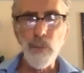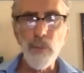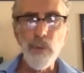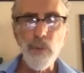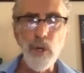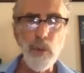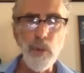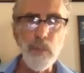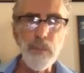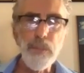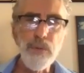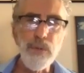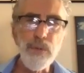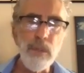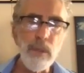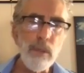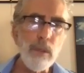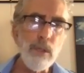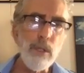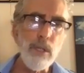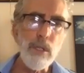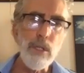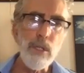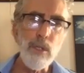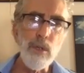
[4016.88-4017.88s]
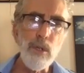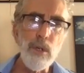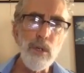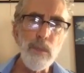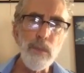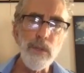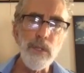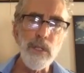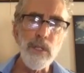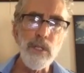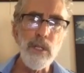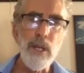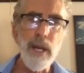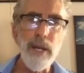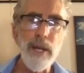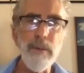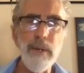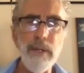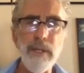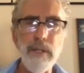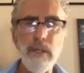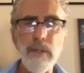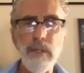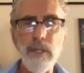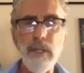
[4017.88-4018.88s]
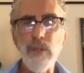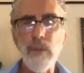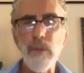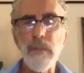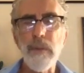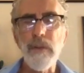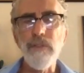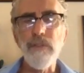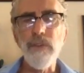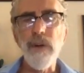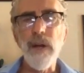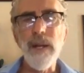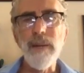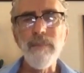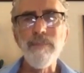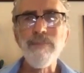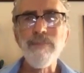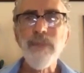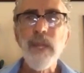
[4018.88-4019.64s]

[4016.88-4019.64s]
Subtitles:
ropes and just do them with the side range, and they should be fine.